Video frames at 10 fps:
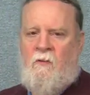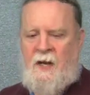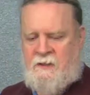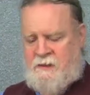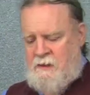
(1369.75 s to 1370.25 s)

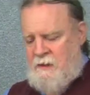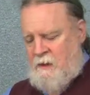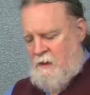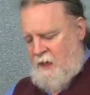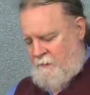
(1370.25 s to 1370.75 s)
wrecks
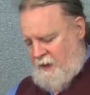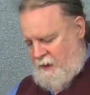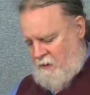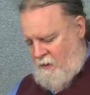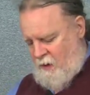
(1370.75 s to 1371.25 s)
and by
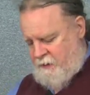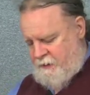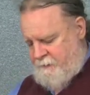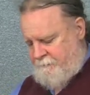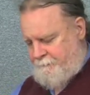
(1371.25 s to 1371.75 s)
cars.